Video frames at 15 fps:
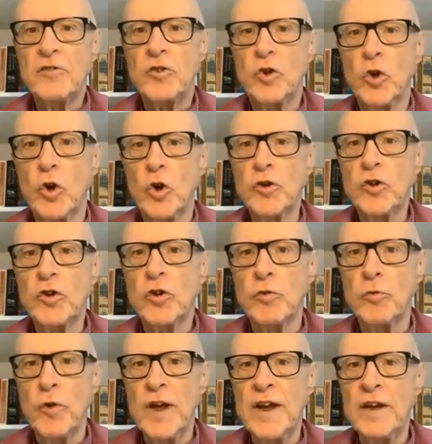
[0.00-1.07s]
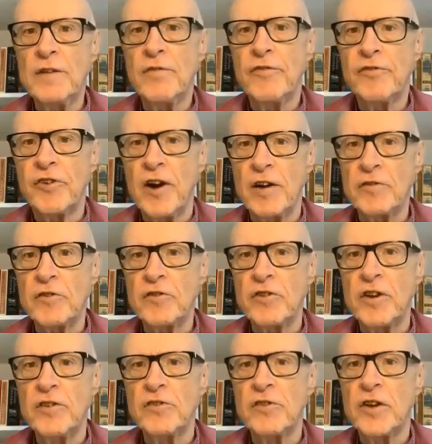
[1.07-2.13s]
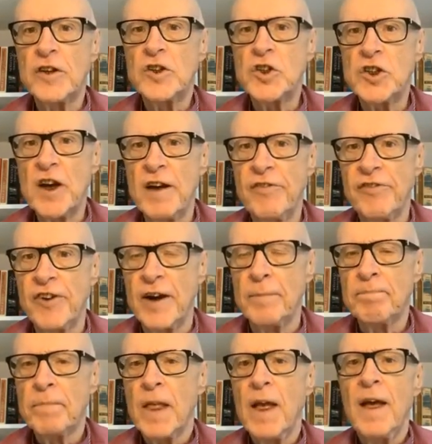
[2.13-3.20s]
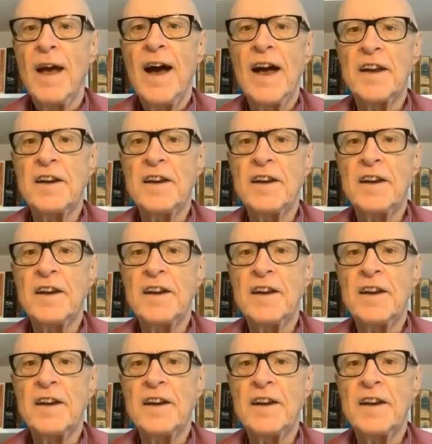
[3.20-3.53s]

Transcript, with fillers: And it's good to read Francis Schaeffer